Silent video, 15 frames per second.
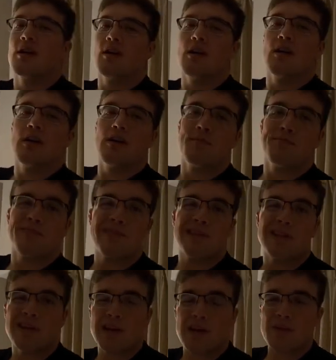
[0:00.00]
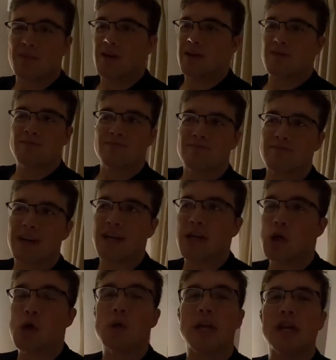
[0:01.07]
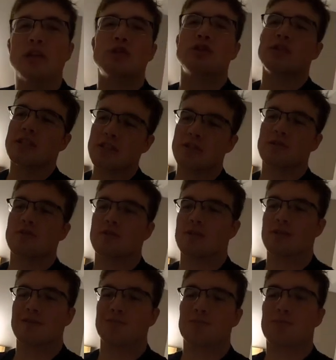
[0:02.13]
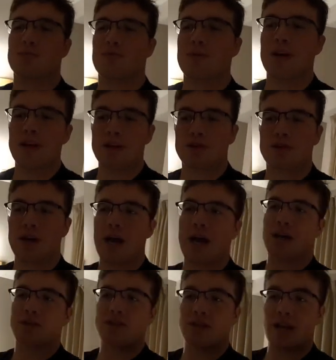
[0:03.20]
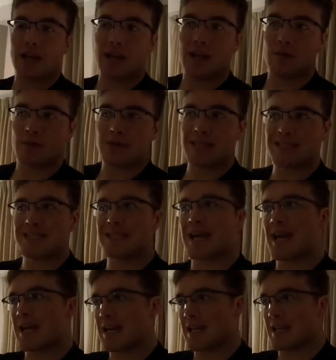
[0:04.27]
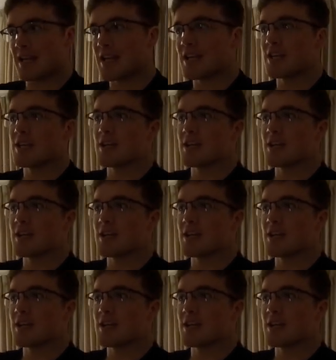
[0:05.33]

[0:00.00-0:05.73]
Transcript: Yeah, man. My no-gi jiu-jitsu is pretty trash, and we decided,